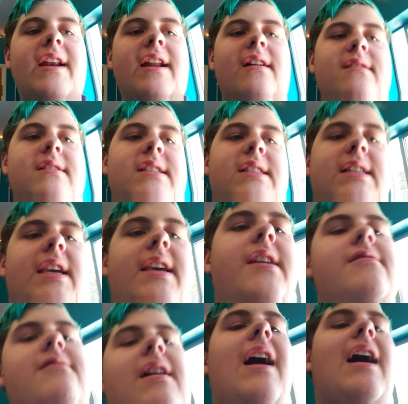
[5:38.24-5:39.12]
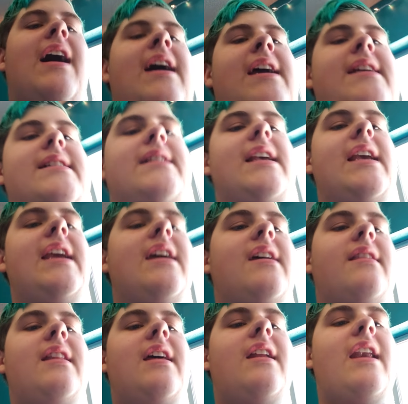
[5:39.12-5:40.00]
and I'll see you guys
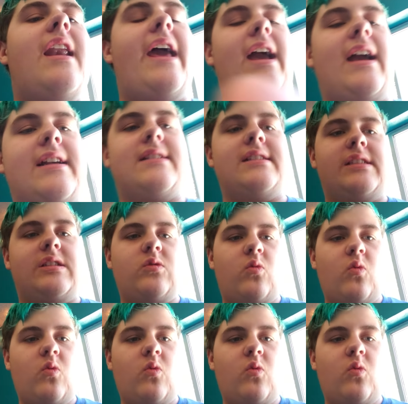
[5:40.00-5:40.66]
in the next